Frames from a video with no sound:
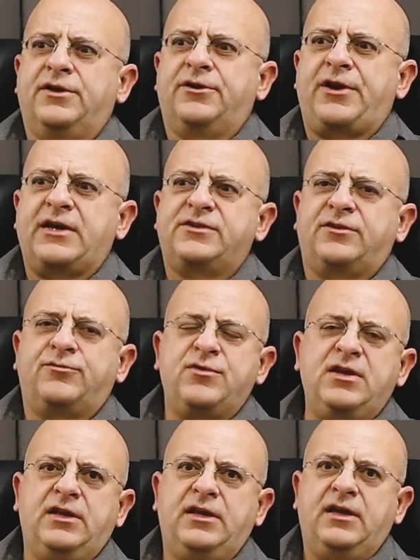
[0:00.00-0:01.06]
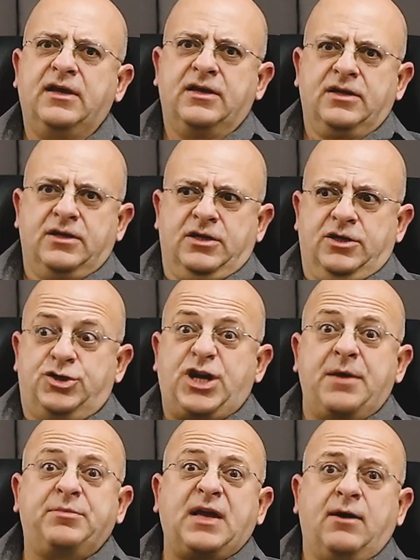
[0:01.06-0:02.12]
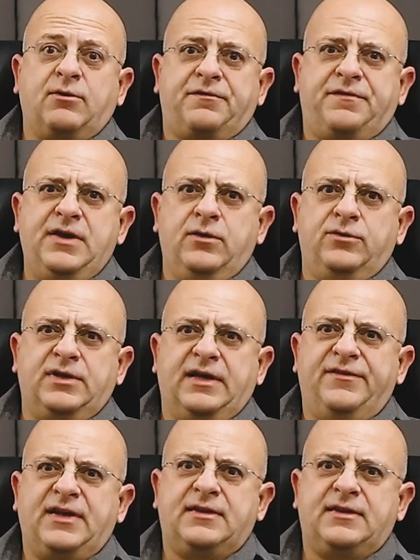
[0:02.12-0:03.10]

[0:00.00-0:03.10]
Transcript: the regs that really shaped our field and